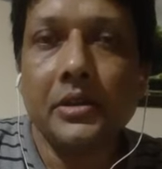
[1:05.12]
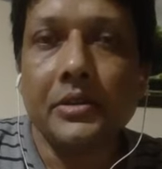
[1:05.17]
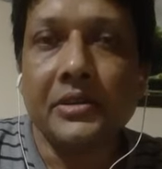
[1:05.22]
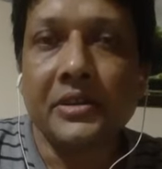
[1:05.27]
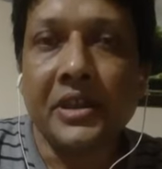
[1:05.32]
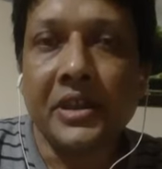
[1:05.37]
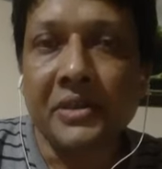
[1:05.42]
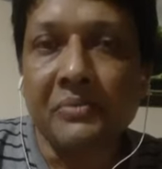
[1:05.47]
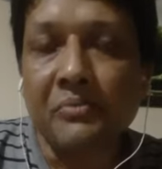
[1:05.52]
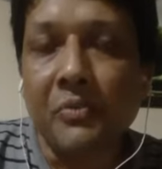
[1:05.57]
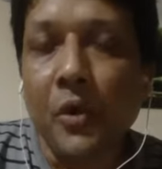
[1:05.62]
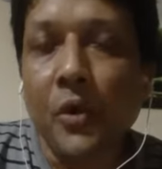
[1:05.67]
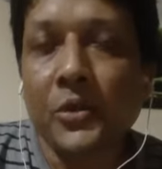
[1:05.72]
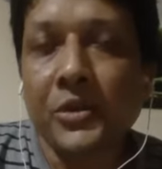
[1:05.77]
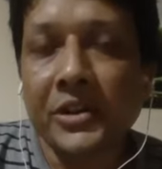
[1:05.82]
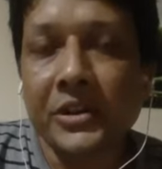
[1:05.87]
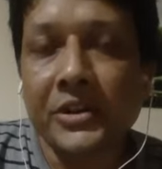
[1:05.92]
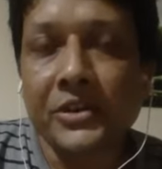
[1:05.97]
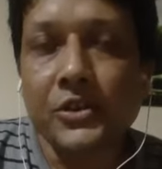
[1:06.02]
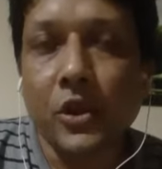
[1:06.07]
the
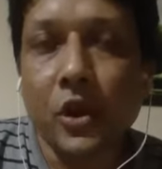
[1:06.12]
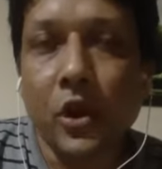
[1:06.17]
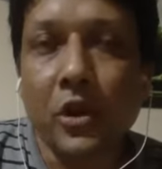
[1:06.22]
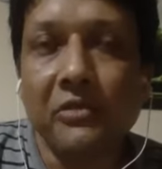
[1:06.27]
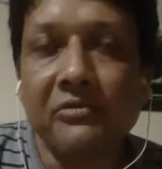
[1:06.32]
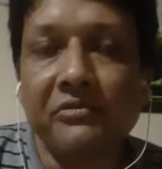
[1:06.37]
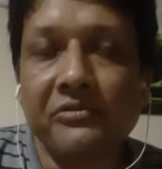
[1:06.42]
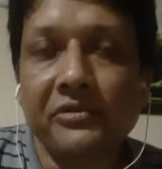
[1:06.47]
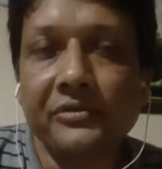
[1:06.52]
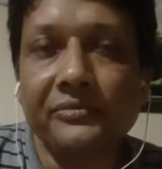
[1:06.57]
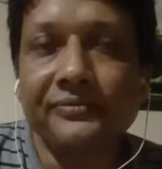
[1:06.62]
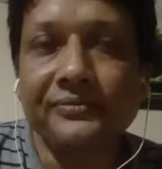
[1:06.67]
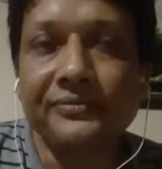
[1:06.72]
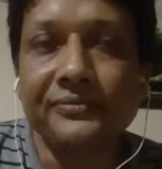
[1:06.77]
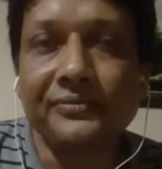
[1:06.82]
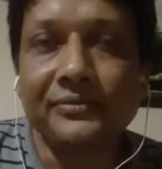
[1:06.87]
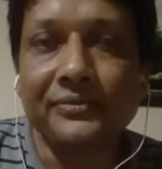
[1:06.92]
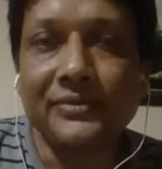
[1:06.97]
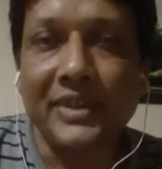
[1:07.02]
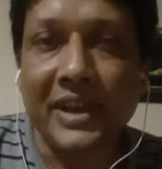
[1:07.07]
importance of
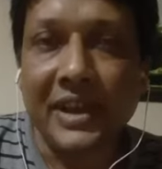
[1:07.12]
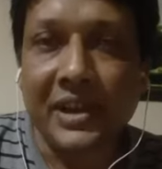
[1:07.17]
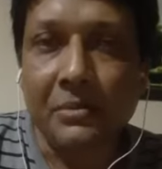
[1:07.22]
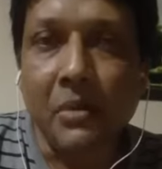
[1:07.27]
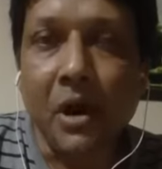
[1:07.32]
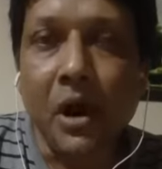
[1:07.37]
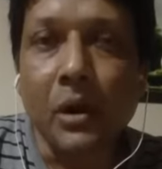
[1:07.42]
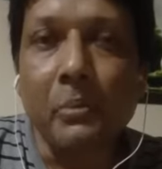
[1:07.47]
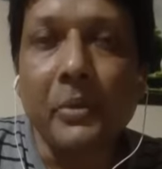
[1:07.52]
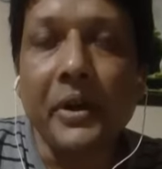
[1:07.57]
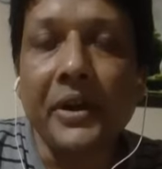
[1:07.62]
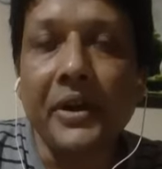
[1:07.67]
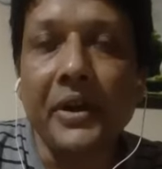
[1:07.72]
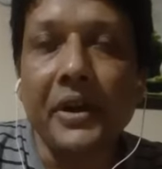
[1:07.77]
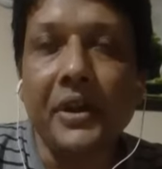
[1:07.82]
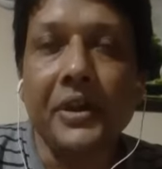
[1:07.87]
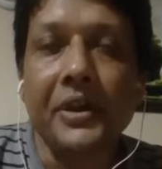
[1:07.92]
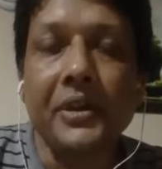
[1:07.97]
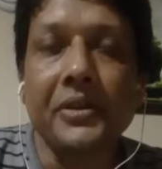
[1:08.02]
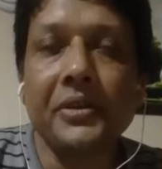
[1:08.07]
Environment
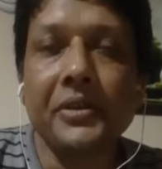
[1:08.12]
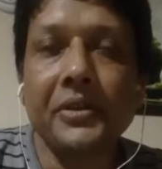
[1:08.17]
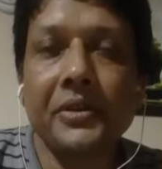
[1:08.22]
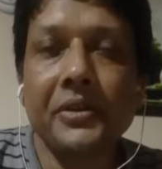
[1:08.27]
Day